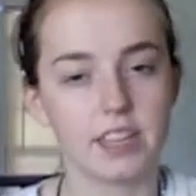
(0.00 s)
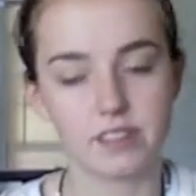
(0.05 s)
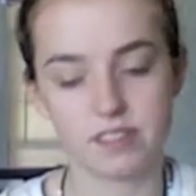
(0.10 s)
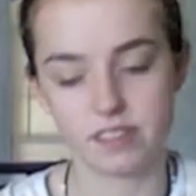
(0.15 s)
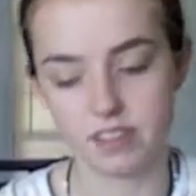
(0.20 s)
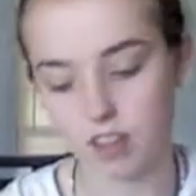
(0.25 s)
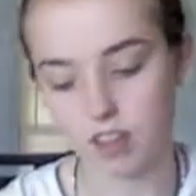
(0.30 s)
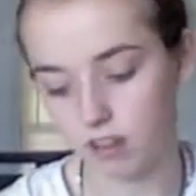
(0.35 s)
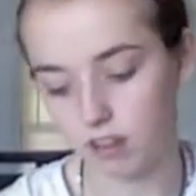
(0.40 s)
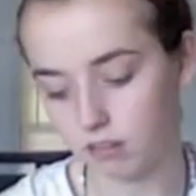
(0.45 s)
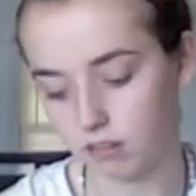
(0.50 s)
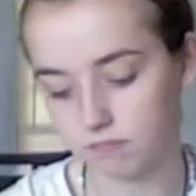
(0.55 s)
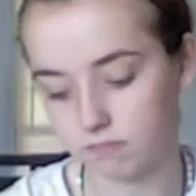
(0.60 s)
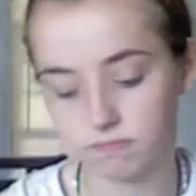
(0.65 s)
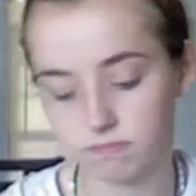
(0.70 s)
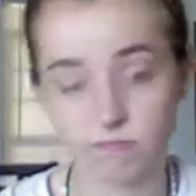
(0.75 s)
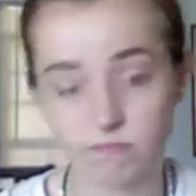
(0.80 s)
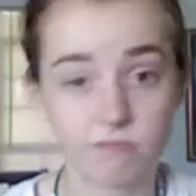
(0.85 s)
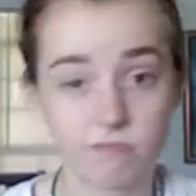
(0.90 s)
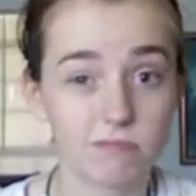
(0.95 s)
So,
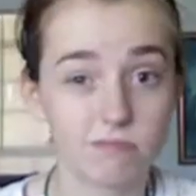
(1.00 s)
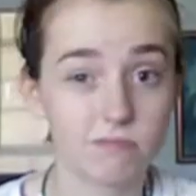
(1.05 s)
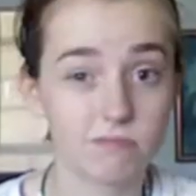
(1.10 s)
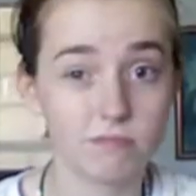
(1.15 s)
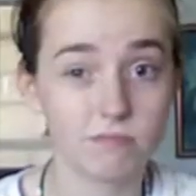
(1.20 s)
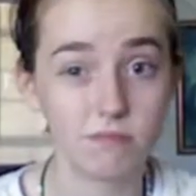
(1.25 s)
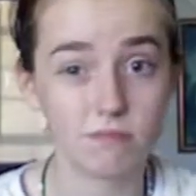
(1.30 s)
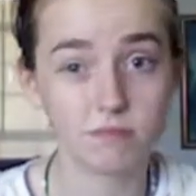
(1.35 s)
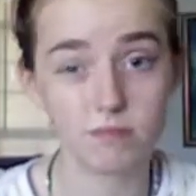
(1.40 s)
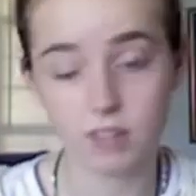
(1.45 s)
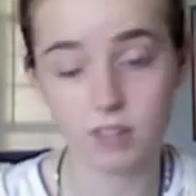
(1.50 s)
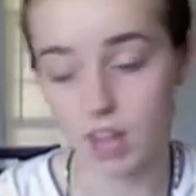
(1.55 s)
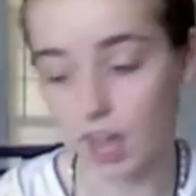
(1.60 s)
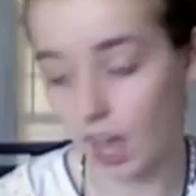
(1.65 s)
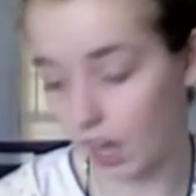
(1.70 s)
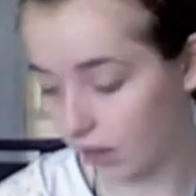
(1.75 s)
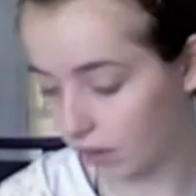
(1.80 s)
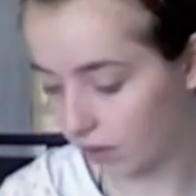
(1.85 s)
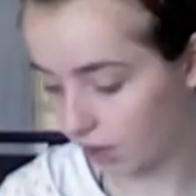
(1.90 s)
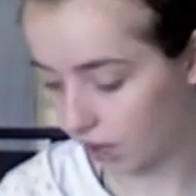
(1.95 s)

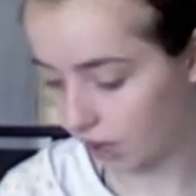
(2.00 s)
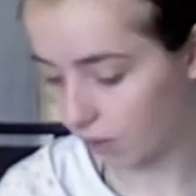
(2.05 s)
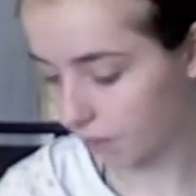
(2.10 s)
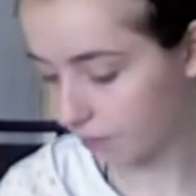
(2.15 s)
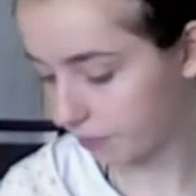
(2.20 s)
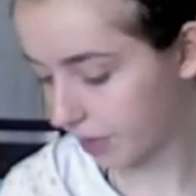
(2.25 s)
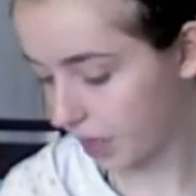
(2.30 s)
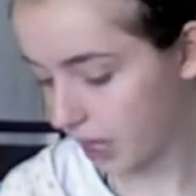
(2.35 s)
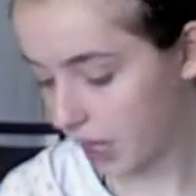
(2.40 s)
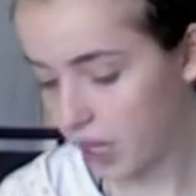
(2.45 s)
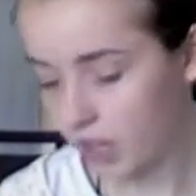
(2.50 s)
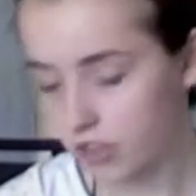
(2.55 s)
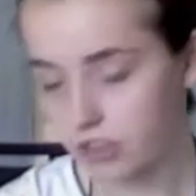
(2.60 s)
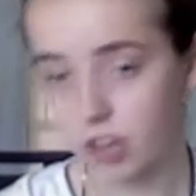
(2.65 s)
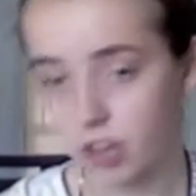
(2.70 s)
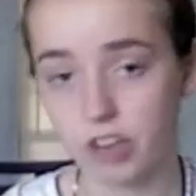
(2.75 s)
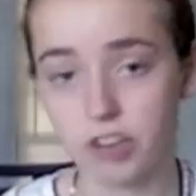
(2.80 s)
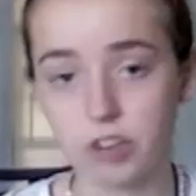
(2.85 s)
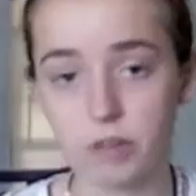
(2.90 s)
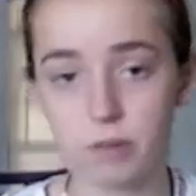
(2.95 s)
I don't know.
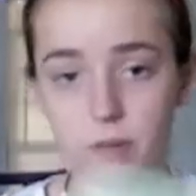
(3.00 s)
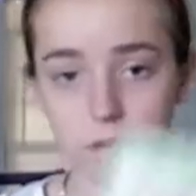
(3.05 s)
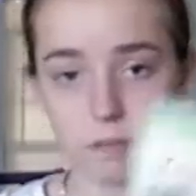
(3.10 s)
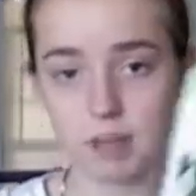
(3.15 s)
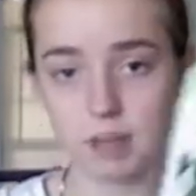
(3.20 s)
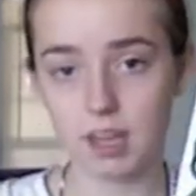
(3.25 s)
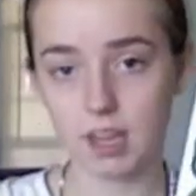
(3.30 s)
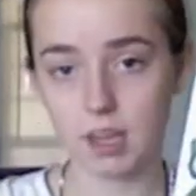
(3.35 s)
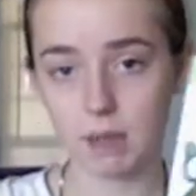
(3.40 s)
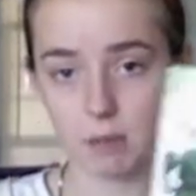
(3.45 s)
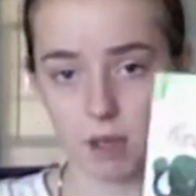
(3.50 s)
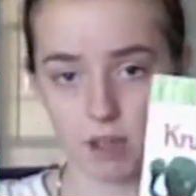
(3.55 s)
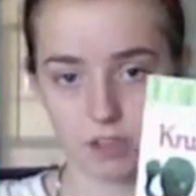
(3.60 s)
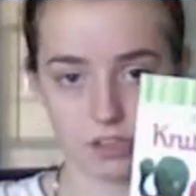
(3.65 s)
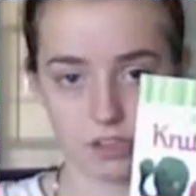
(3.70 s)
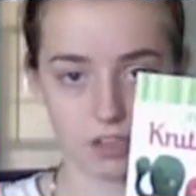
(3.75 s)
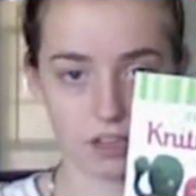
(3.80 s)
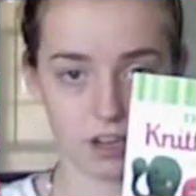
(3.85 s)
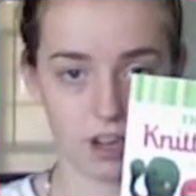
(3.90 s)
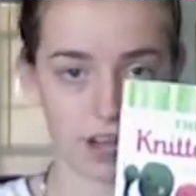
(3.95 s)
So I do want to make a
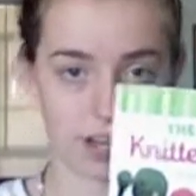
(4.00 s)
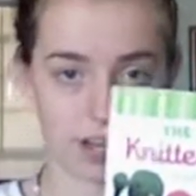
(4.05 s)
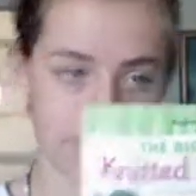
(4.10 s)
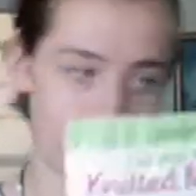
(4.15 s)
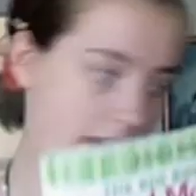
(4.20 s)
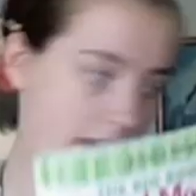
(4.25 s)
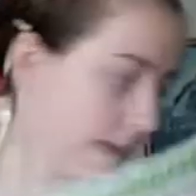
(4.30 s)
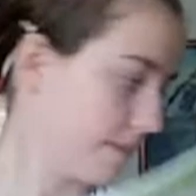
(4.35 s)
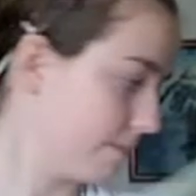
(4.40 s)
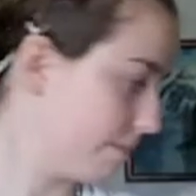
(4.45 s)
monster out of that.